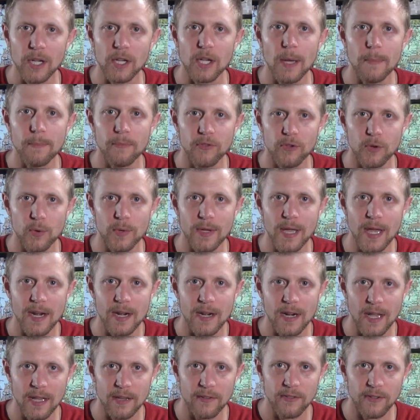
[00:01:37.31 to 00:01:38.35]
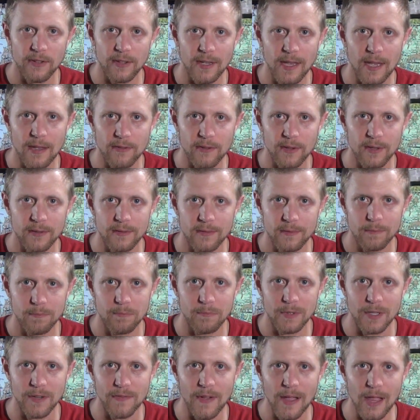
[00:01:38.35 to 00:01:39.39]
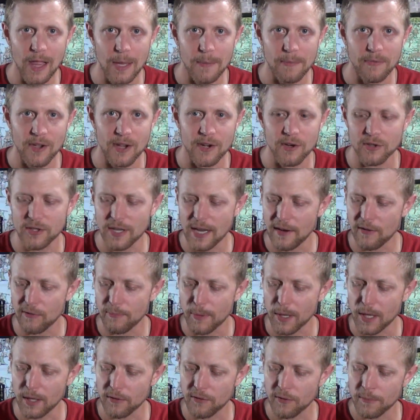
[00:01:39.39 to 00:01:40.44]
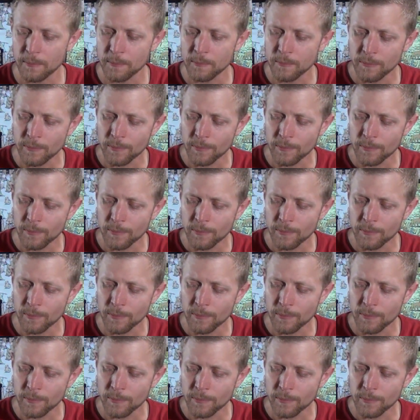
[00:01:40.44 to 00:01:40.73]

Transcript: it comes through kind of nicely as it develops on your taste buds.